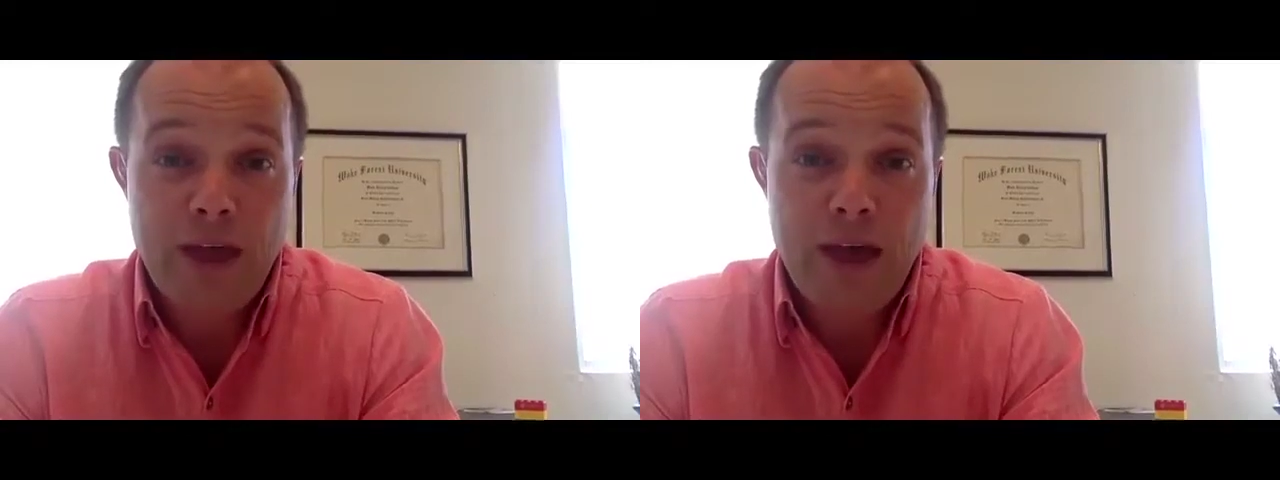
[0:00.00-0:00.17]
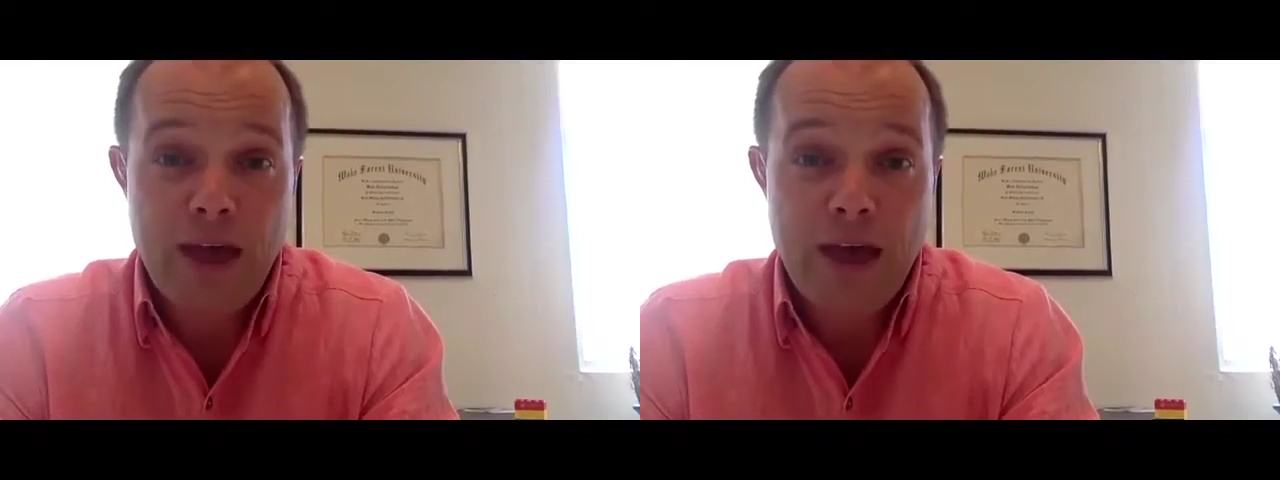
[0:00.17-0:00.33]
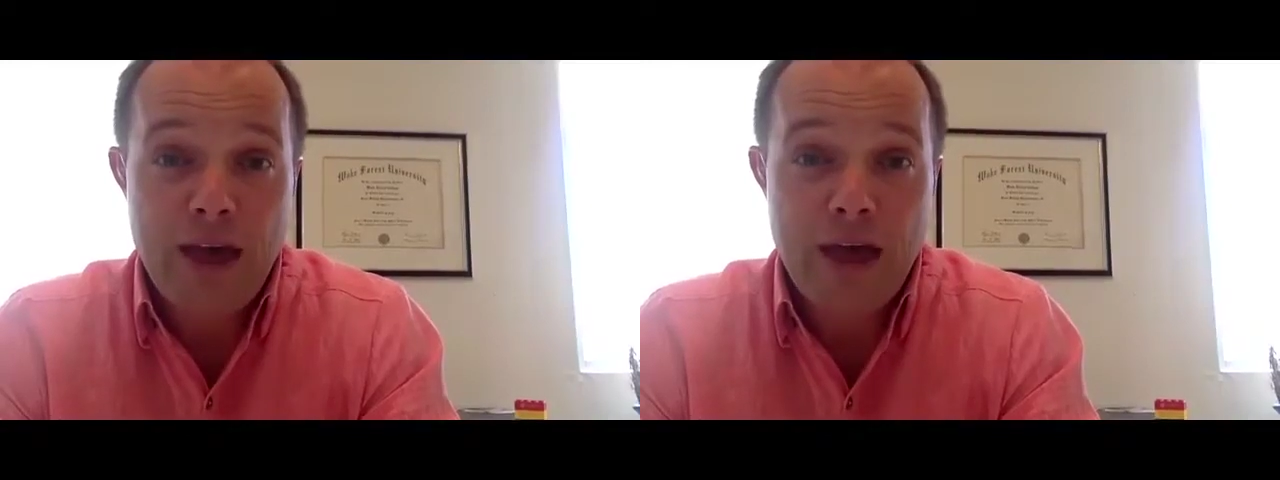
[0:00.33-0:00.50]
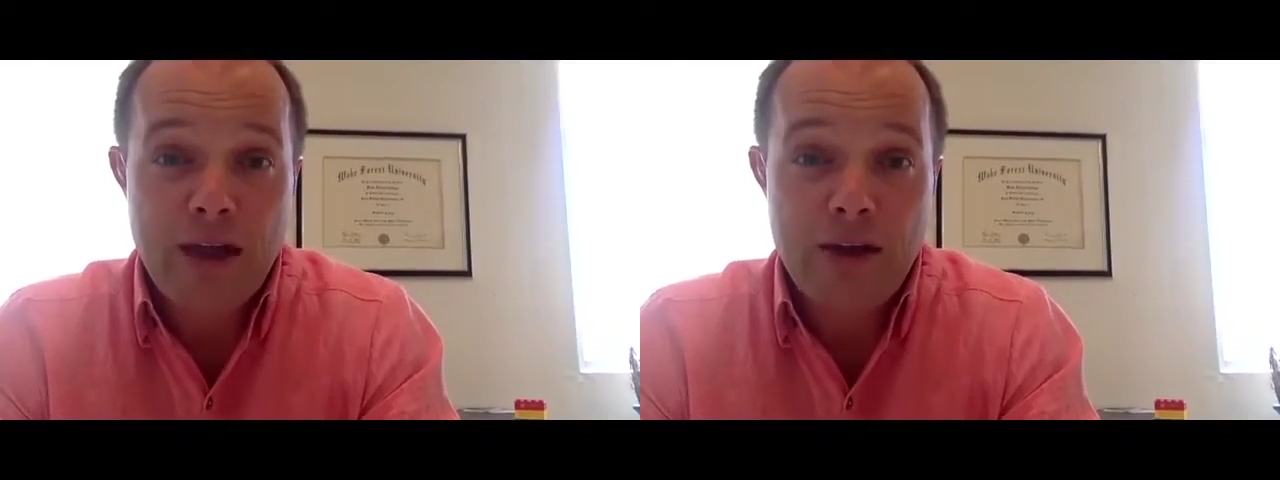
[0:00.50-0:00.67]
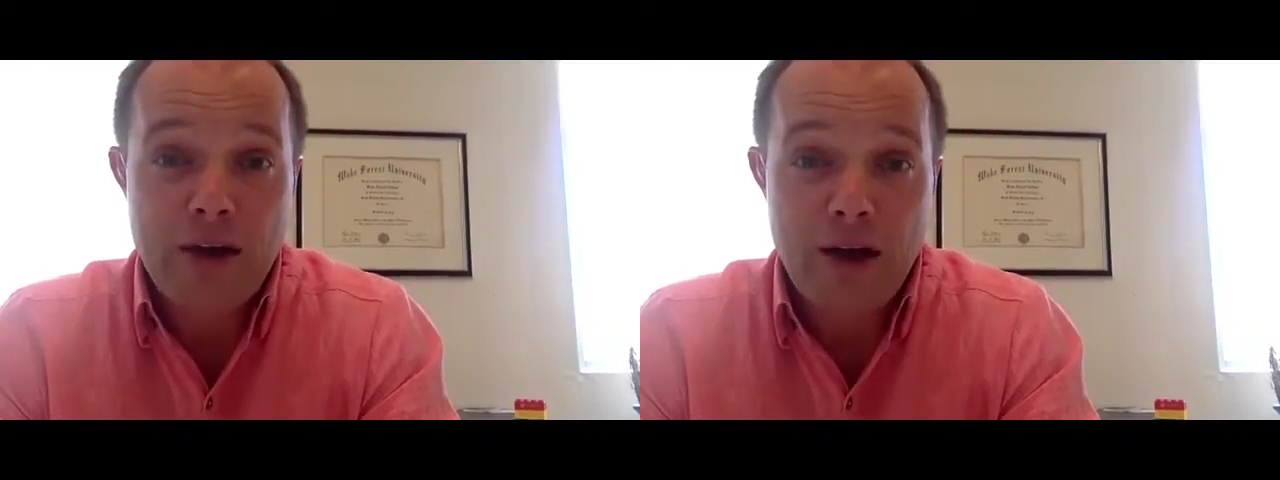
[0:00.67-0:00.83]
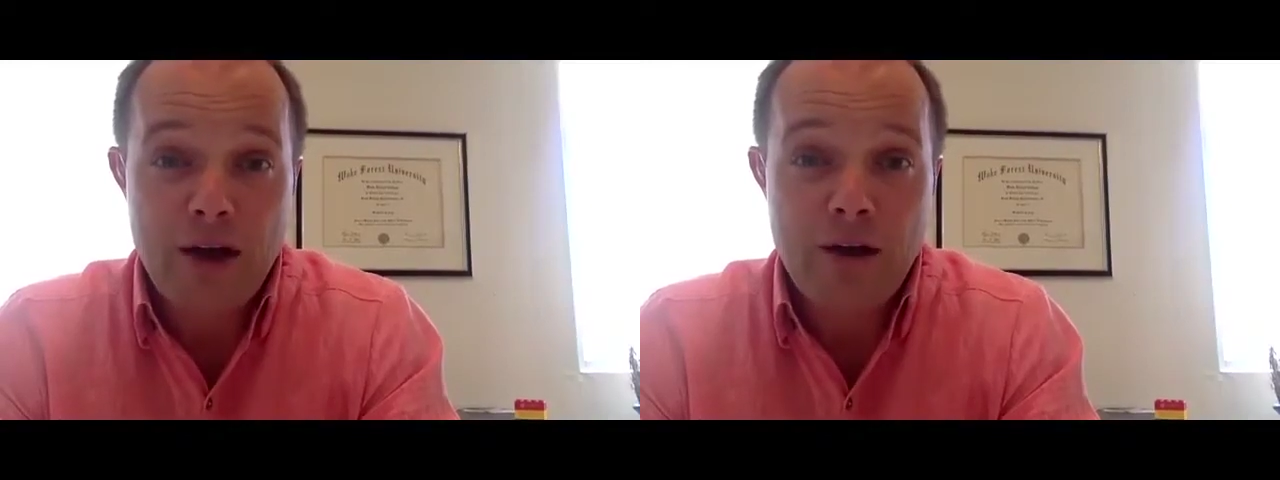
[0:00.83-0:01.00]
And
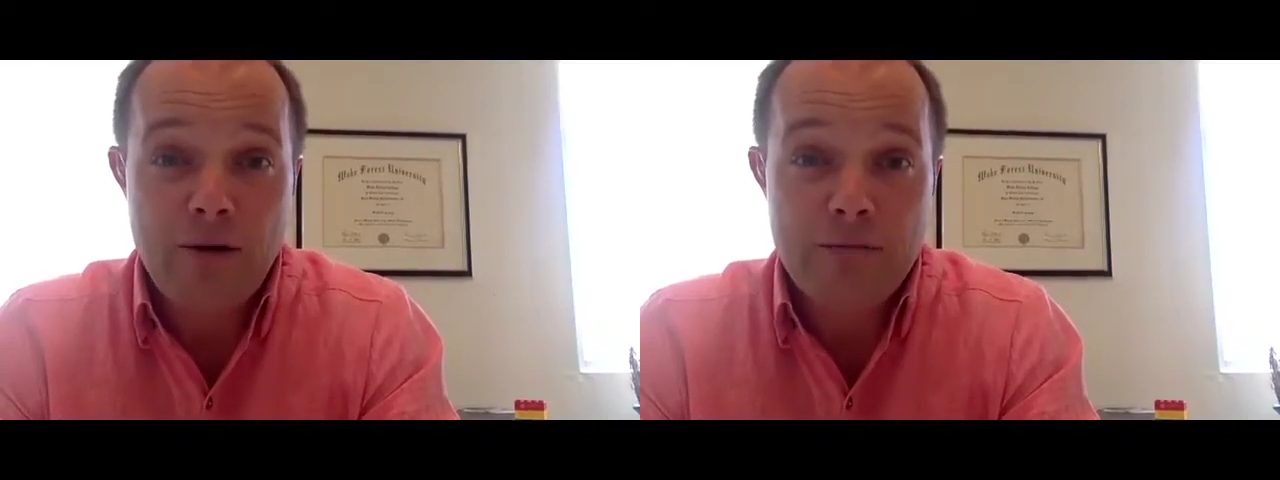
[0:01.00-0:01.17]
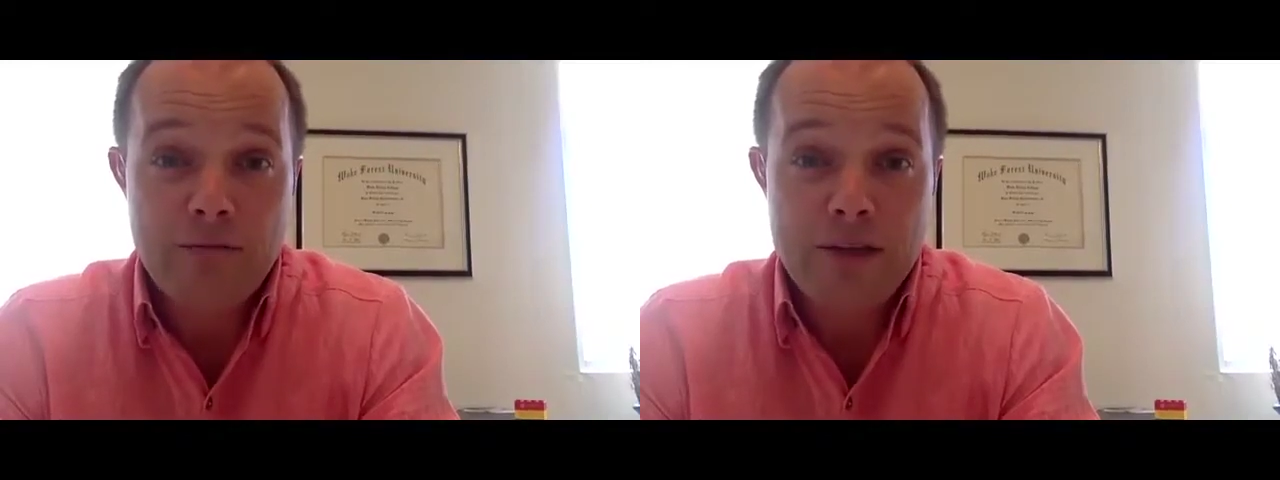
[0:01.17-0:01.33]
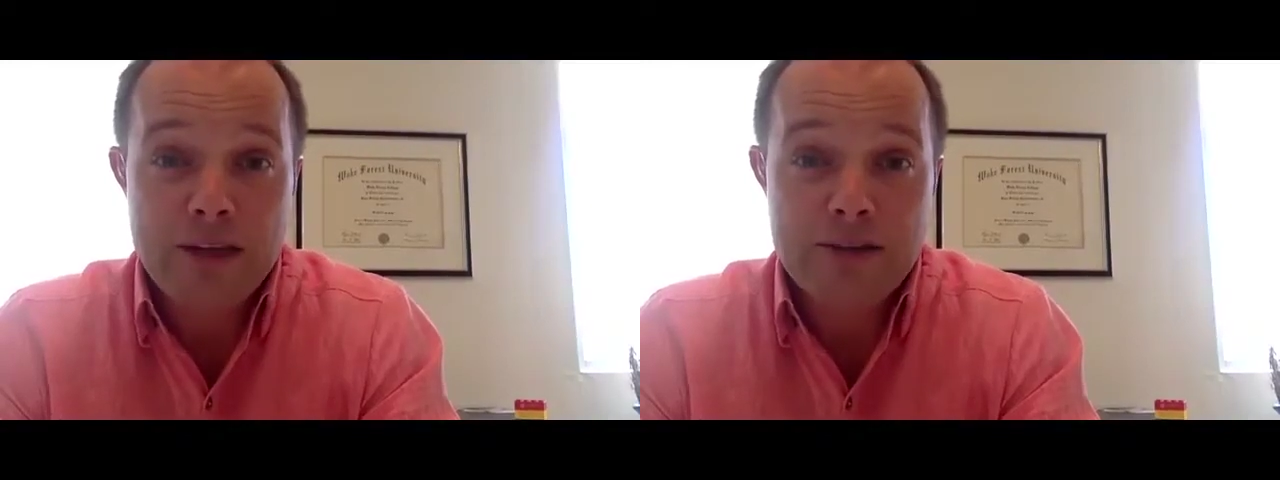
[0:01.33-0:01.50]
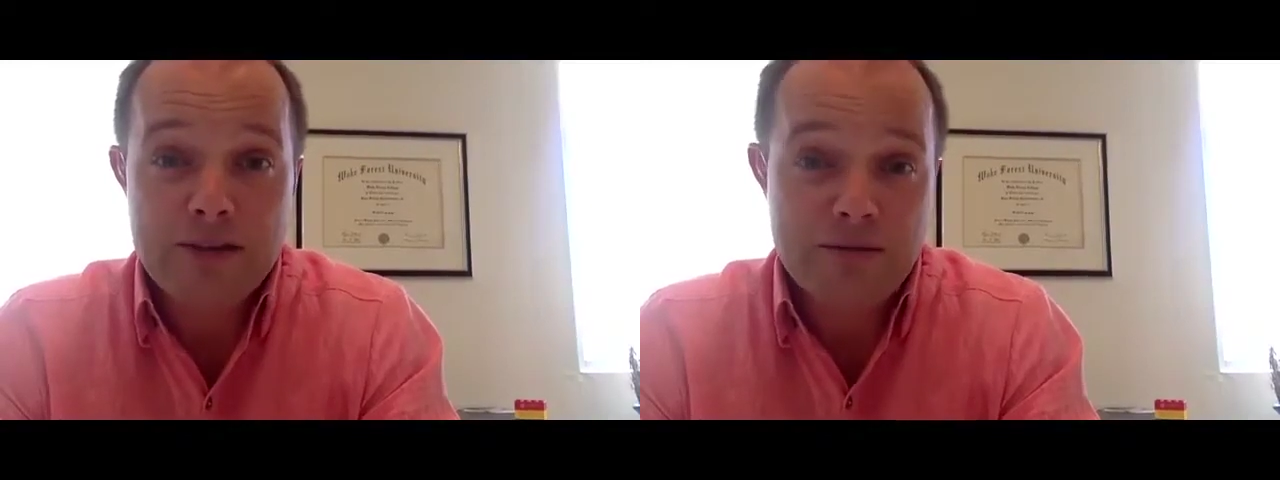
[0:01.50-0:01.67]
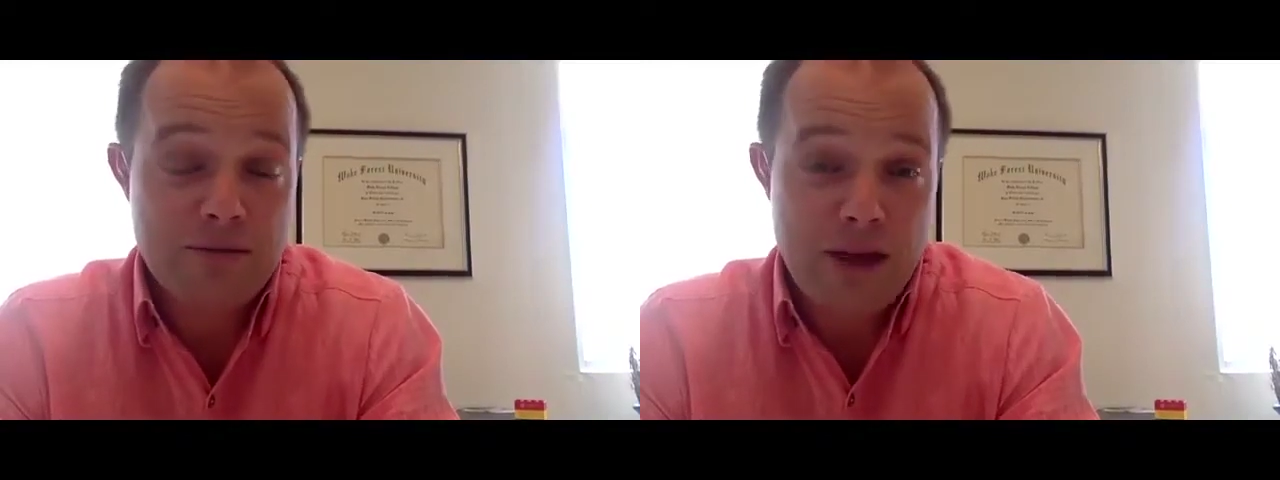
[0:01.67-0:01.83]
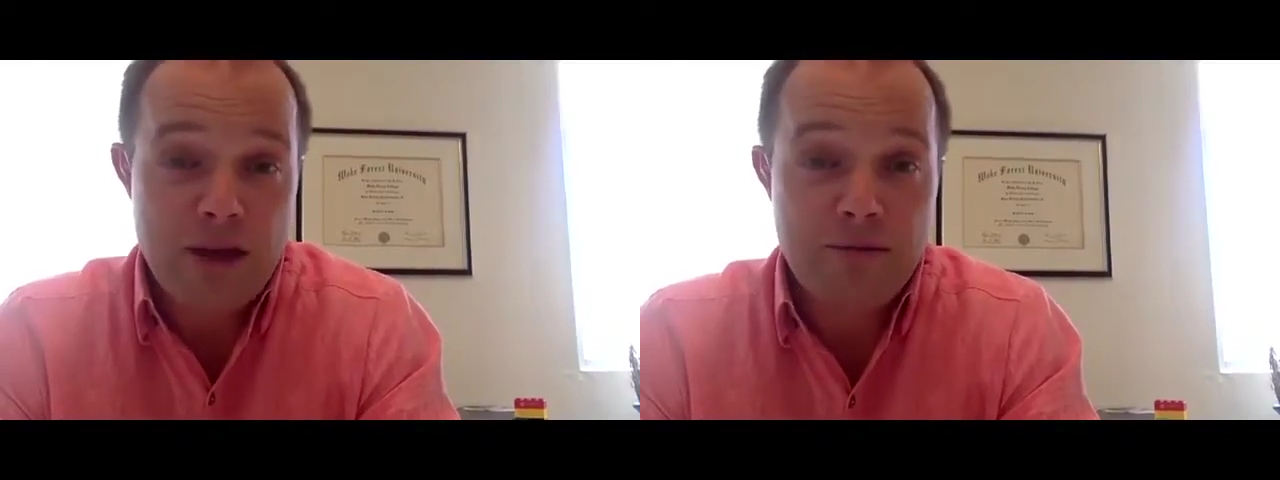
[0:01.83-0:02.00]
that's
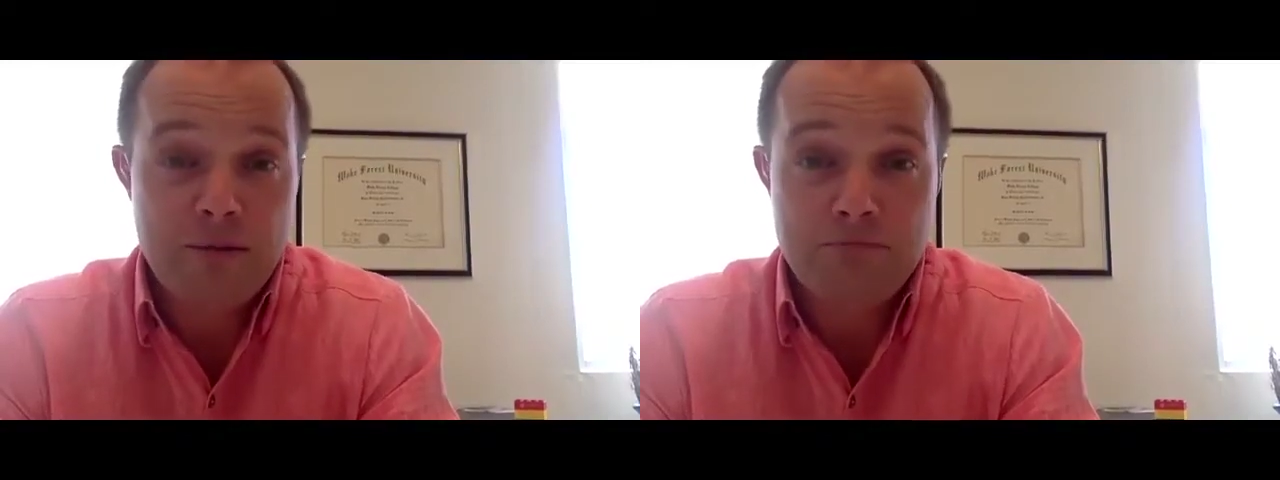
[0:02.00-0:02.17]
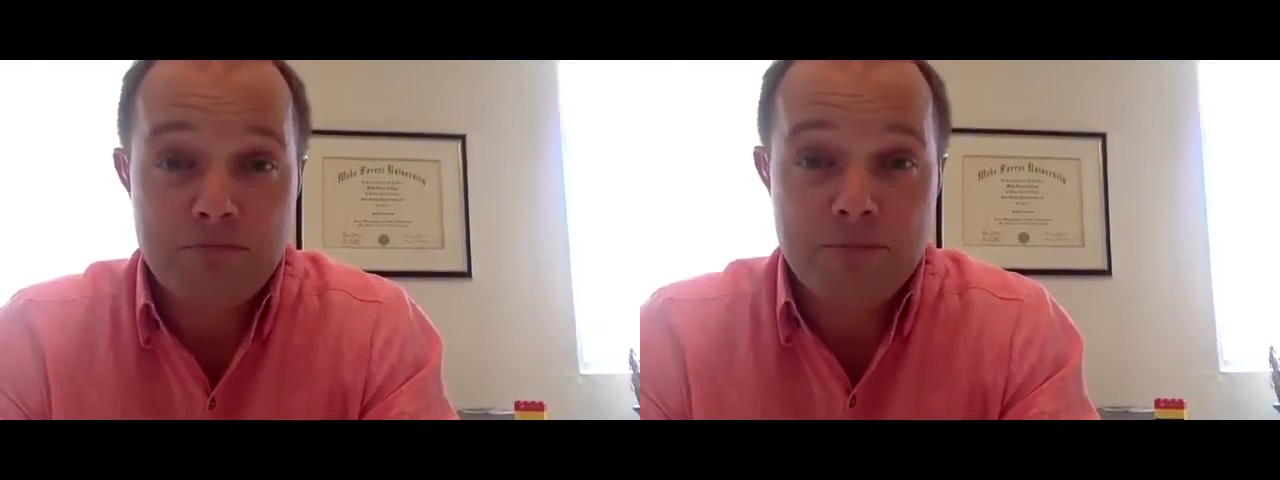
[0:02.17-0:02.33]
kind of a,